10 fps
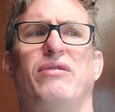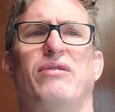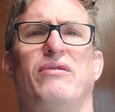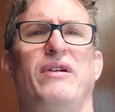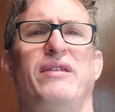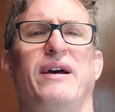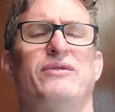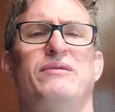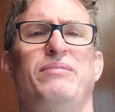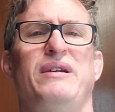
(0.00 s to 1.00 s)

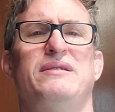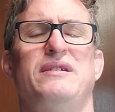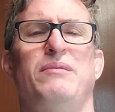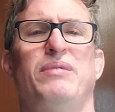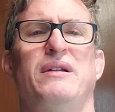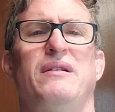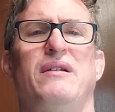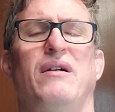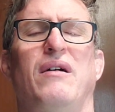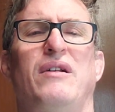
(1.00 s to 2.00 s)
3000 BC, but
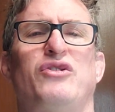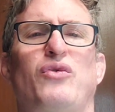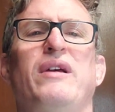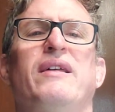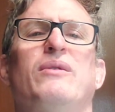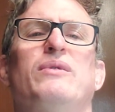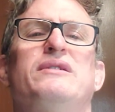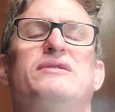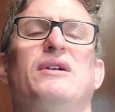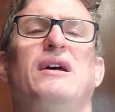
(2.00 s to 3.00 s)
a tree
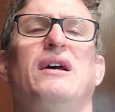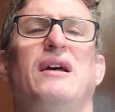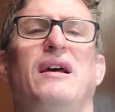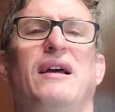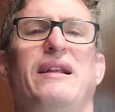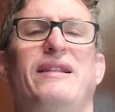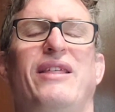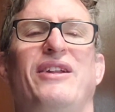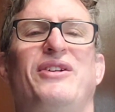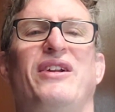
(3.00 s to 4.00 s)

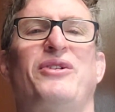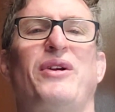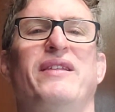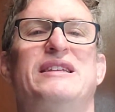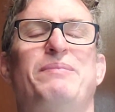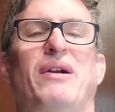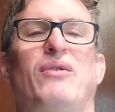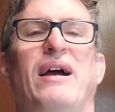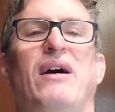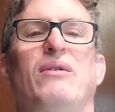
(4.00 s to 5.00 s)
a tree that's been
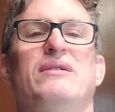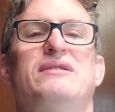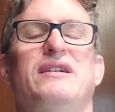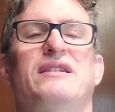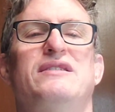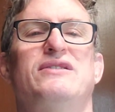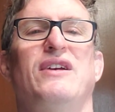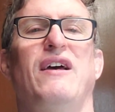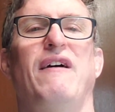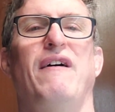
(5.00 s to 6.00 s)
around since
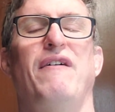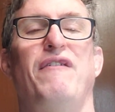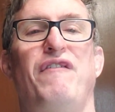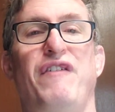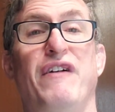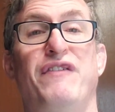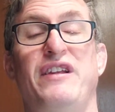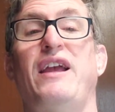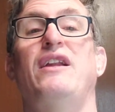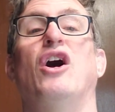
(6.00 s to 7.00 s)

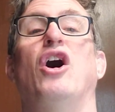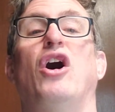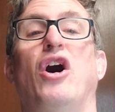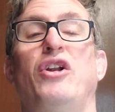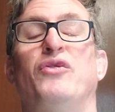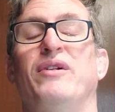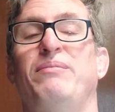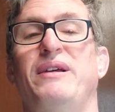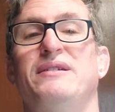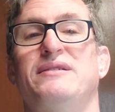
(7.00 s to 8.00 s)
1500
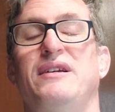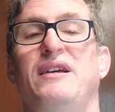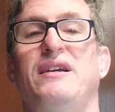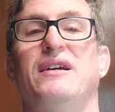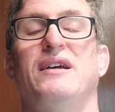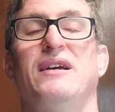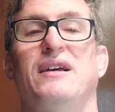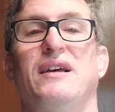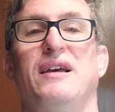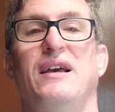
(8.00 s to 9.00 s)
BC
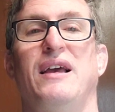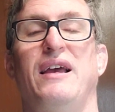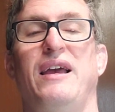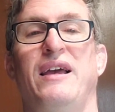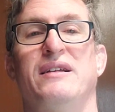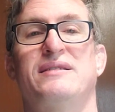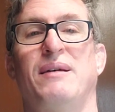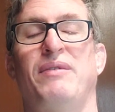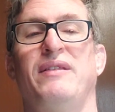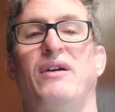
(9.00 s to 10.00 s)
is
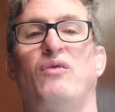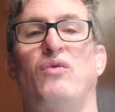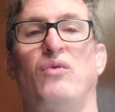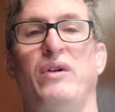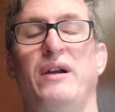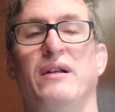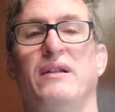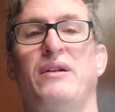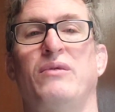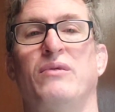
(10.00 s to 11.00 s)
something that
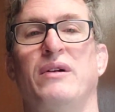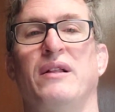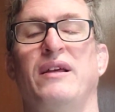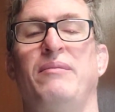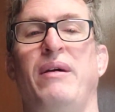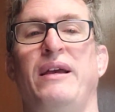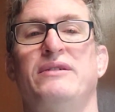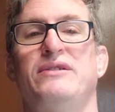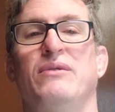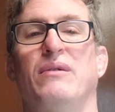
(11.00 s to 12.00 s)
really, really
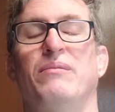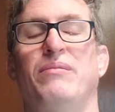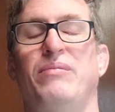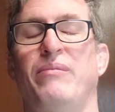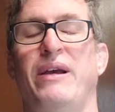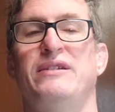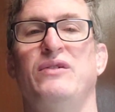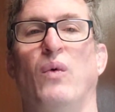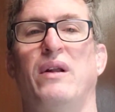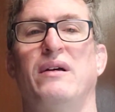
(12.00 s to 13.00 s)
makes you
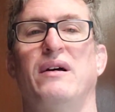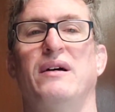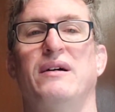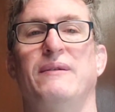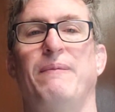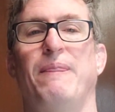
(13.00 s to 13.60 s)
want to